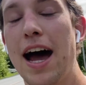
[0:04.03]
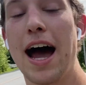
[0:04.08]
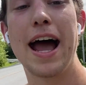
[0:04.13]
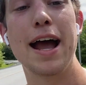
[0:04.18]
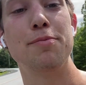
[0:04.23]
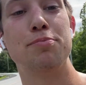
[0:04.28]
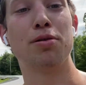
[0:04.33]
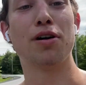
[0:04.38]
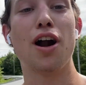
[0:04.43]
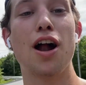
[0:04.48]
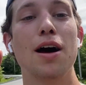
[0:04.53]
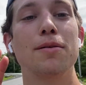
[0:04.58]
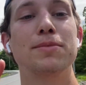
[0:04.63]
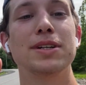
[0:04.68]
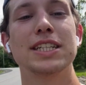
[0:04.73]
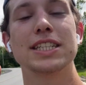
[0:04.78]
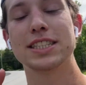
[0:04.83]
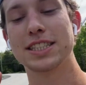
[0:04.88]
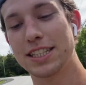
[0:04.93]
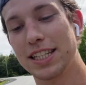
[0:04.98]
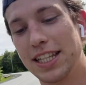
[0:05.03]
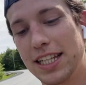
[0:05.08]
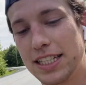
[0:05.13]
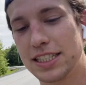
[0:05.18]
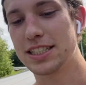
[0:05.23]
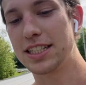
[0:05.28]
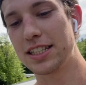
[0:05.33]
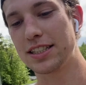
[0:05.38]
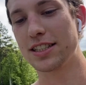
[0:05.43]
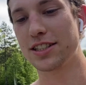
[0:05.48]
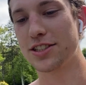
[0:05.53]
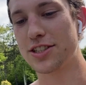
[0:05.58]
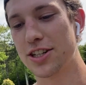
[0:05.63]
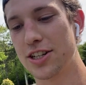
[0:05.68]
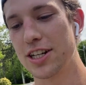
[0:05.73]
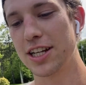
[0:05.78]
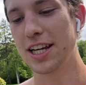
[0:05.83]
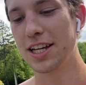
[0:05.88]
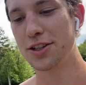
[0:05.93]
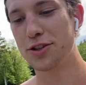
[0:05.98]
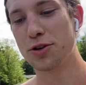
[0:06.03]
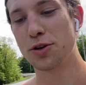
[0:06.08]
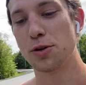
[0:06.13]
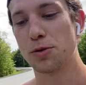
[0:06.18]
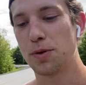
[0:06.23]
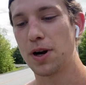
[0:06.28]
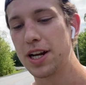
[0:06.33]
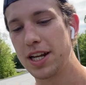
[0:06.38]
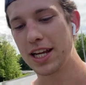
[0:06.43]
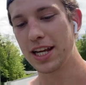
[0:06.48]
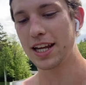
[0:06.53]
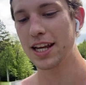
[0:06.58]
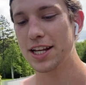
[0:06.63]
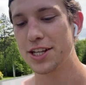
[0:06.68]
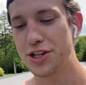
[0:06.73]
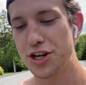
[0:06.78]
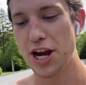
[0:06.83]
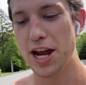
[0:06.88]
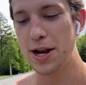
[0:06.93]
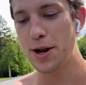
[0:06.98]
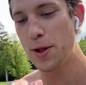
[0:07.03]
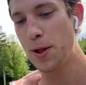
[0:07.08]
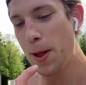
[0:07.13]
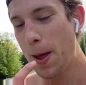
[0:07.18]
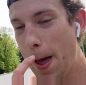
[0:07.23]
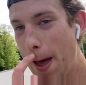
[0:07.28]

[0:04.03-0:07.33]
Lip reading: I promise this isn't turning into a running channel.